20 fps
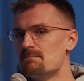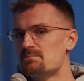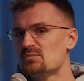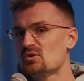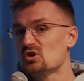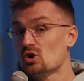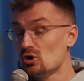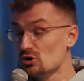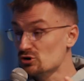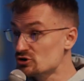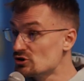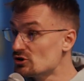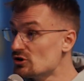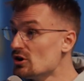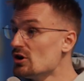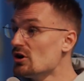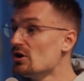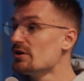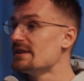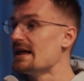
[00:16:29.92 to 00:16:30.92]

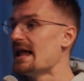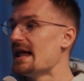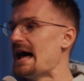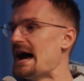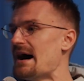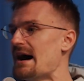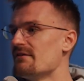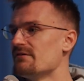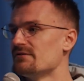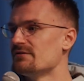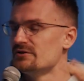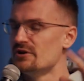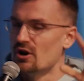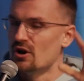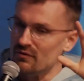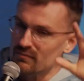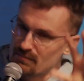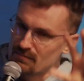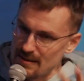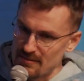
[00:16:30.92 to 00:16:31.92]
cultural, that have,
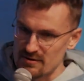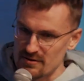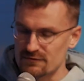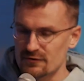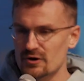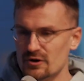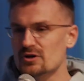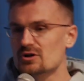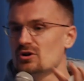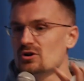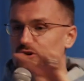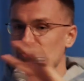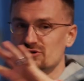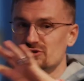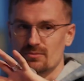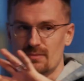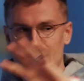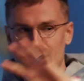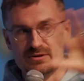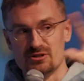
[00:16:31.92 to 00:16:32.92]
maybe verticals or
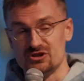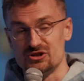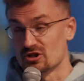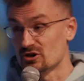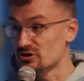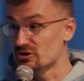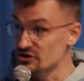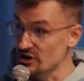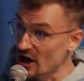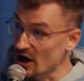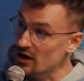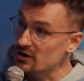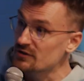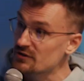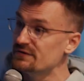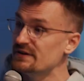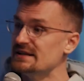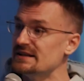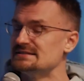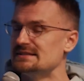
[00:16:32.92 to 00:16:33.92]
maybe
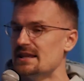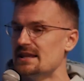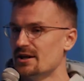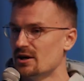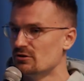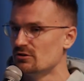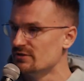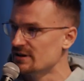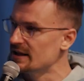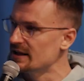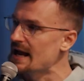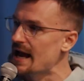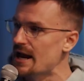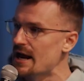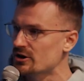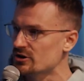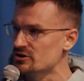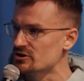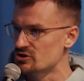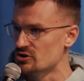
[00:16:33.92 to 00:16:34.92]
geographies that they're really
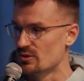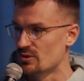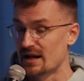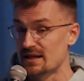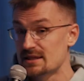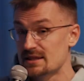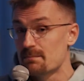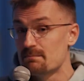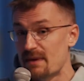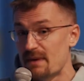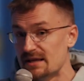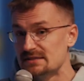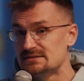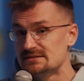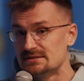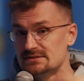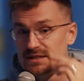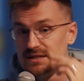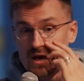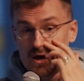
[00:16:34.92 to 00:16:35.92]
anchored to. And I think Base
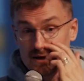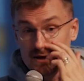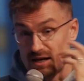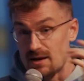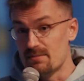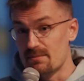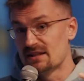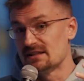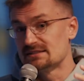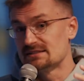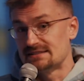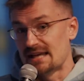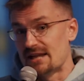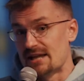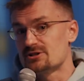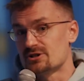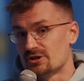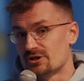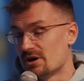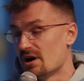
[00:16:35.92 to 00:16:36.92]
is going to be the
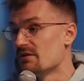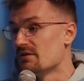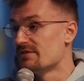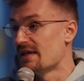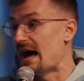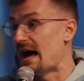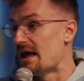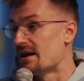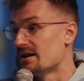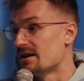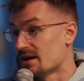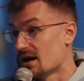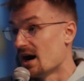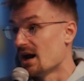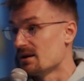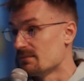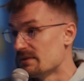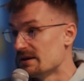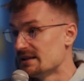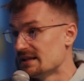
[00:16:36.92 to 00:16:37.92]
center of that
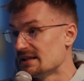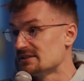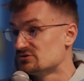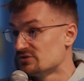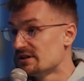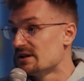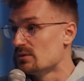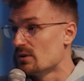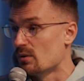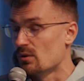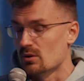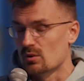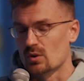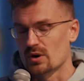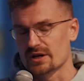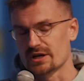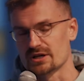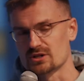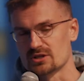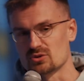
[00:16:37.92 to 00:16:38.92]
economy. And that's really what we're
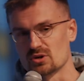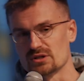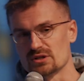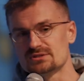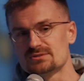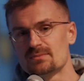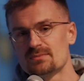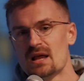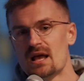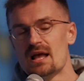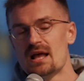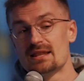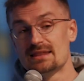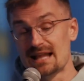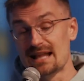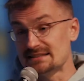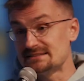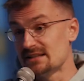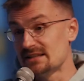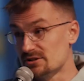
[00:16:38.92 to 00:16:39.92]
working towards.
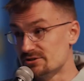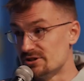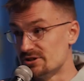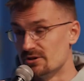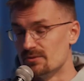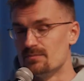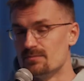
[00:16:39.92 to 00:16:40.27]
That's L2.